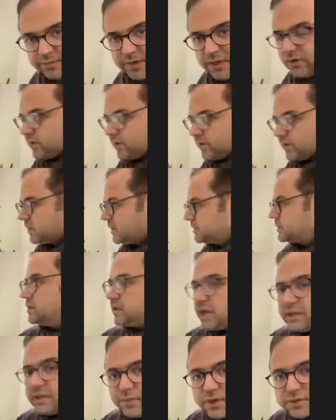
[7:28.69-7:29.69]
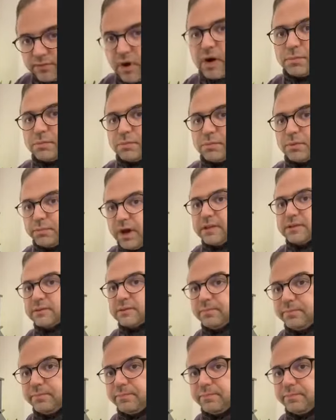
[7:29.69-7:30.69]
actually, this new method,
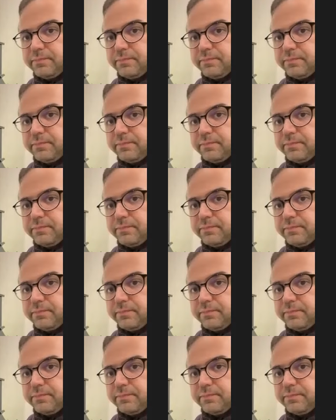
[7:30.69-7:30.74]
new